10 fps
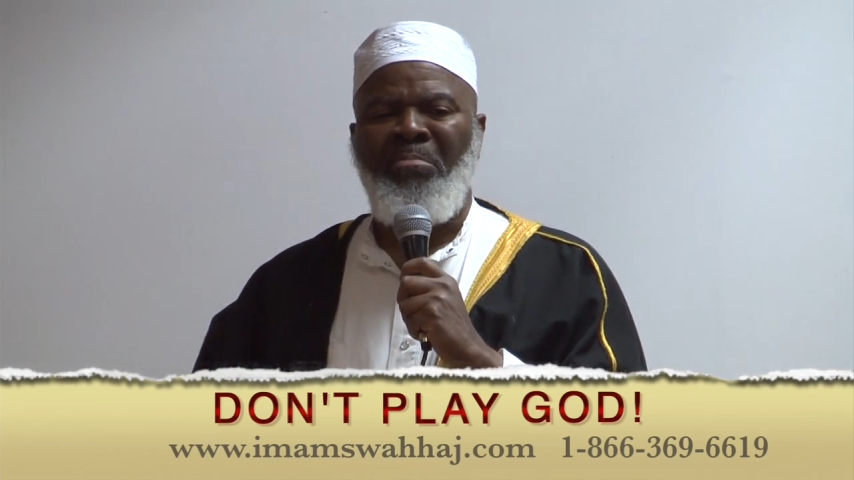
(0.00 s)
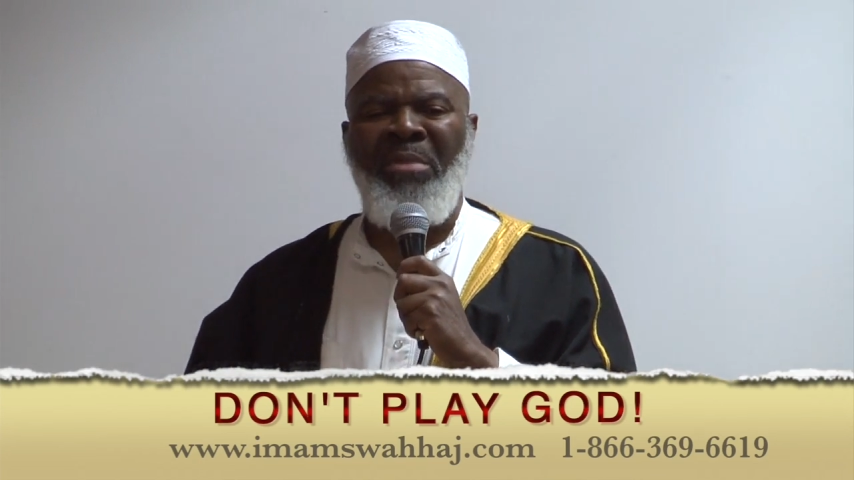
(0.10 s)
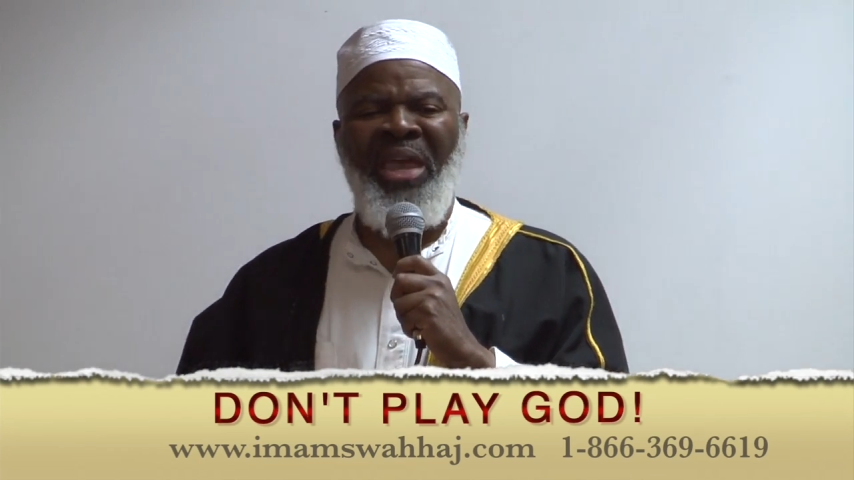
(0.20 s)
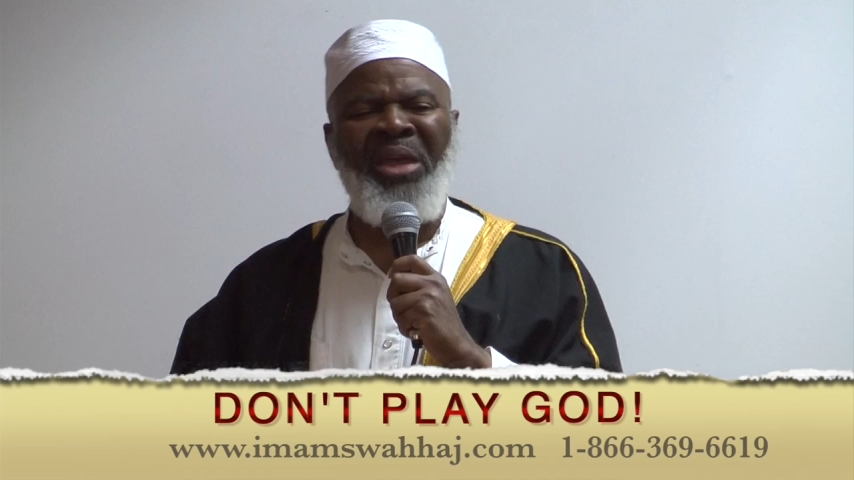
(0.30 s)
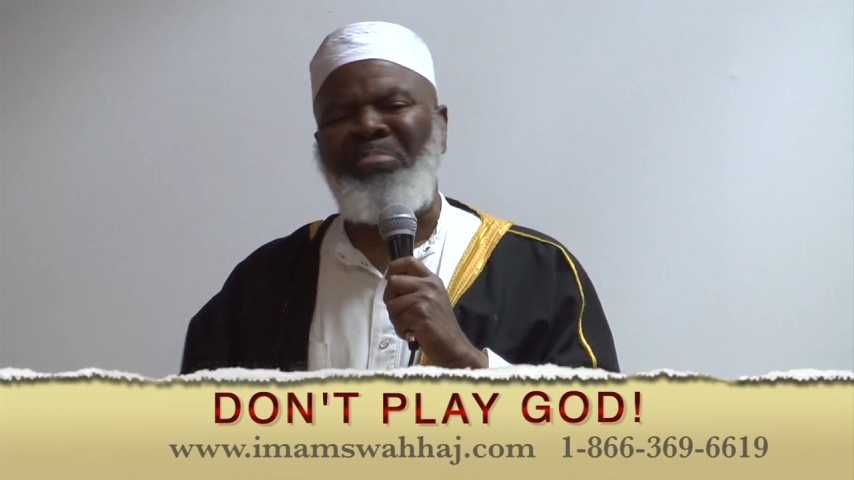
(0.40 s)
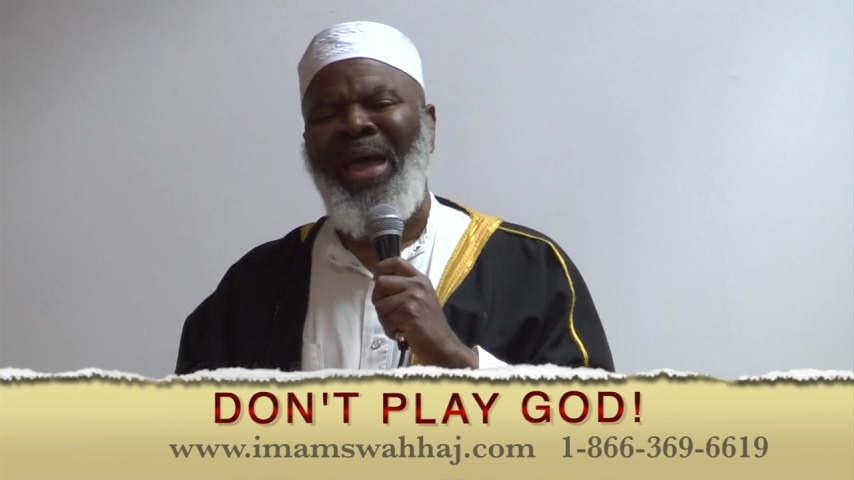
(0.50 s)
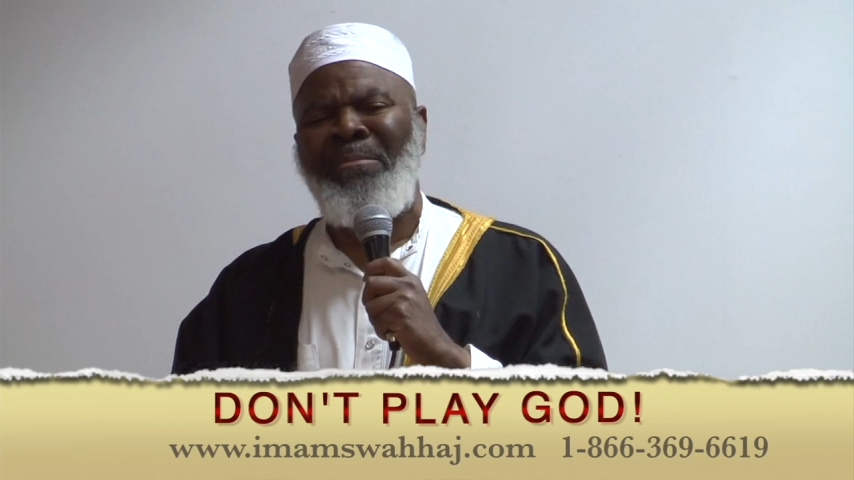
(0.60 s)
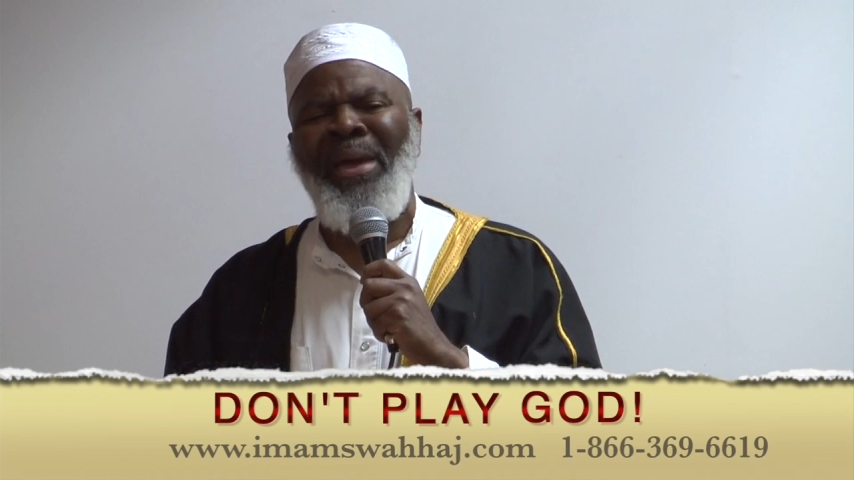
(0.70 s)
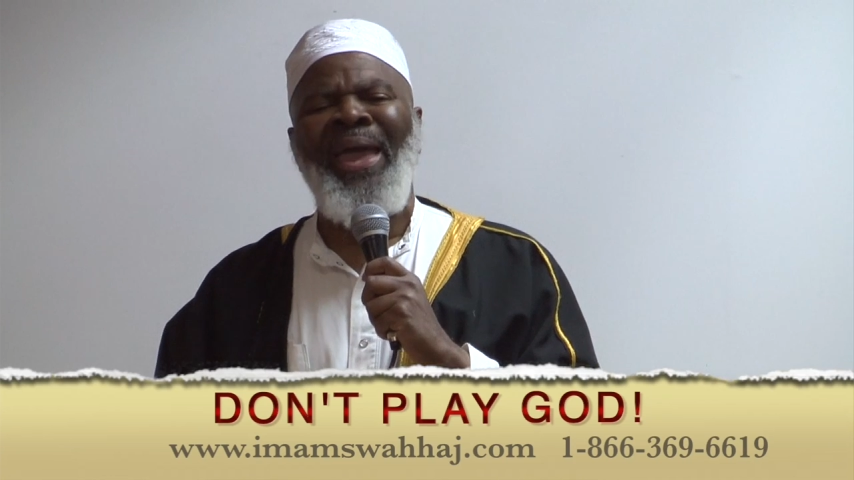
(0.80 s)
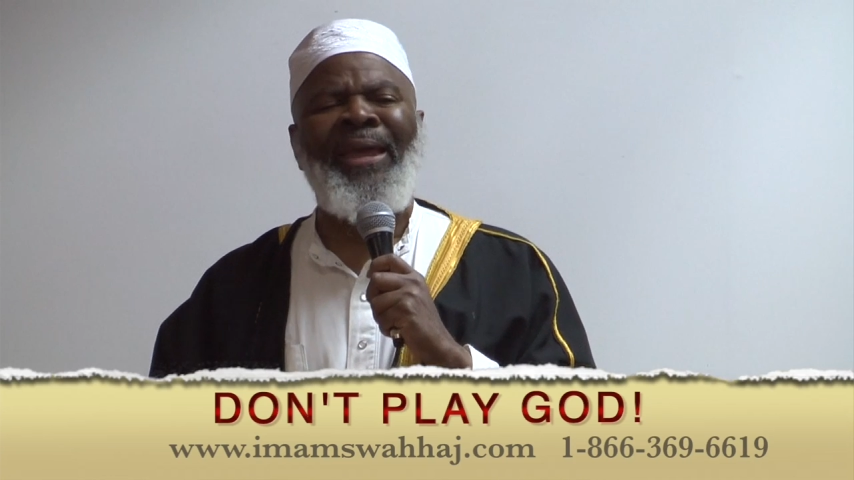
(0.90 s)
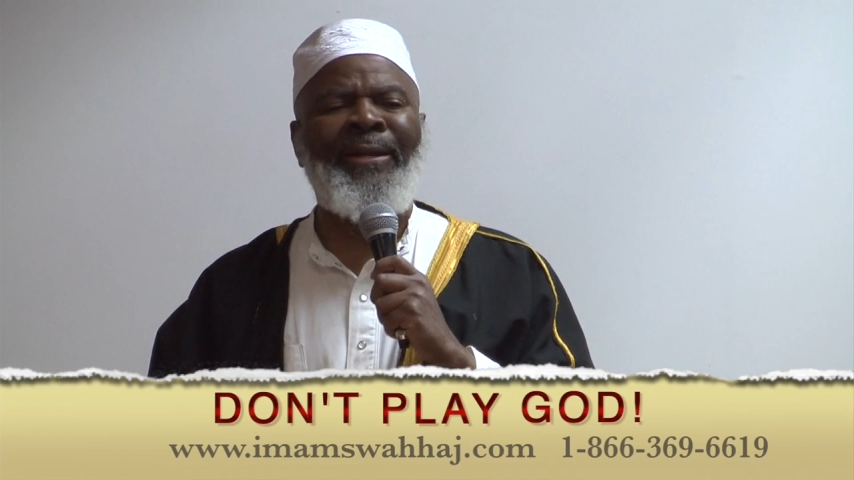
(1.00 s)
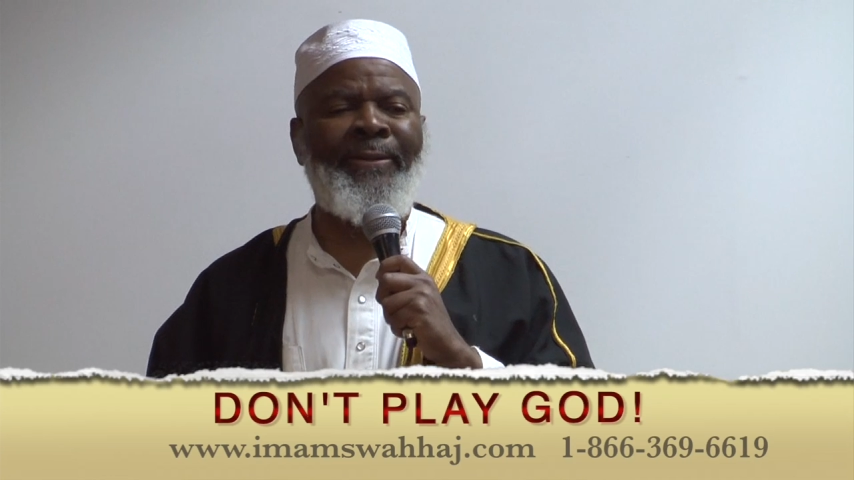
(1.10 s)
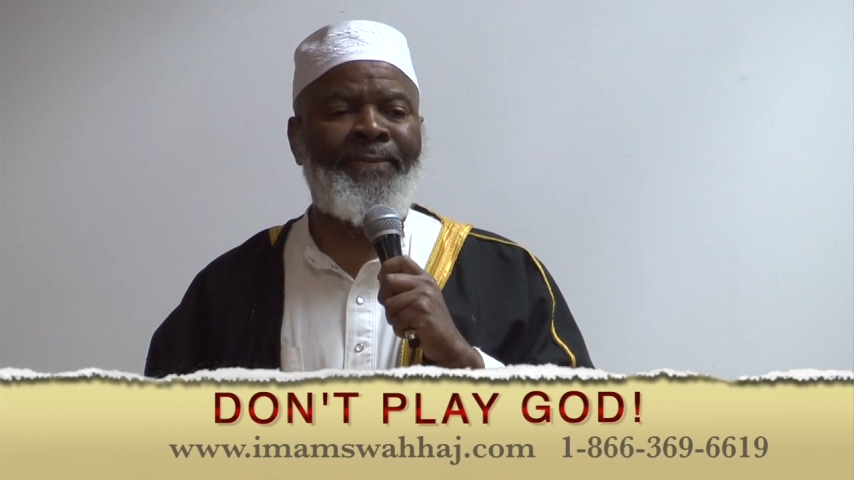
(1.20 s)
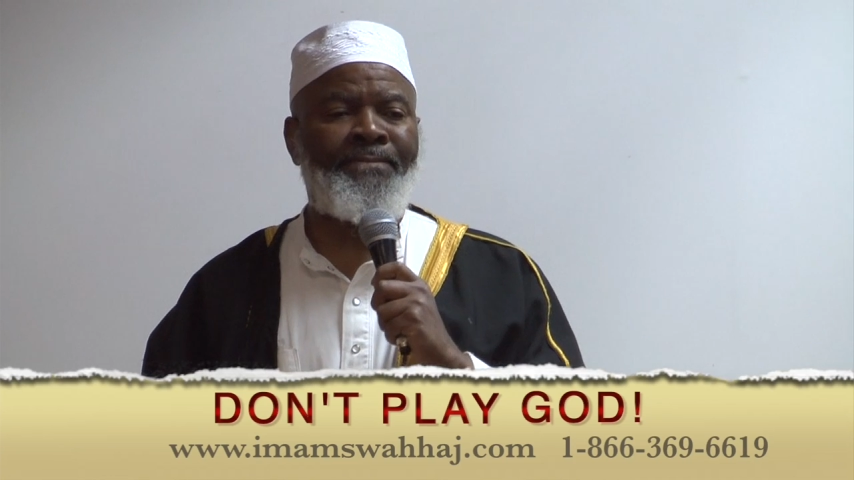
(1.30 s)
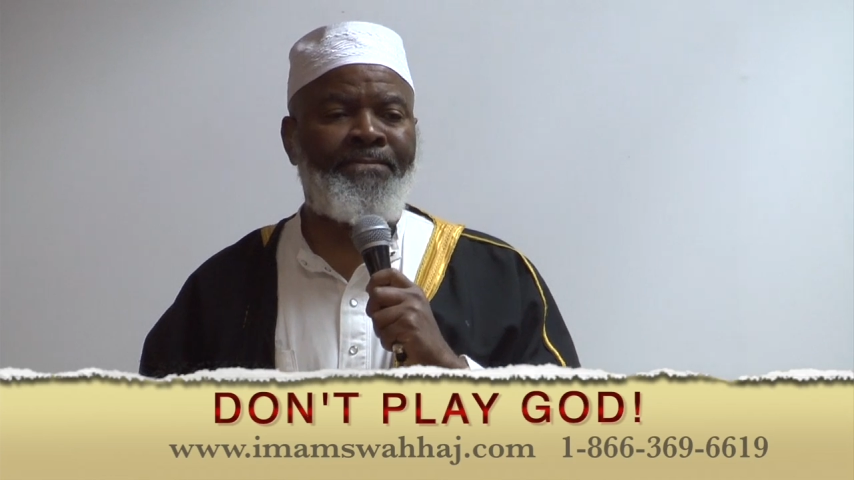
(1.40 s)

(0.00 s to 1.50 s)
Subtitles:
made by man.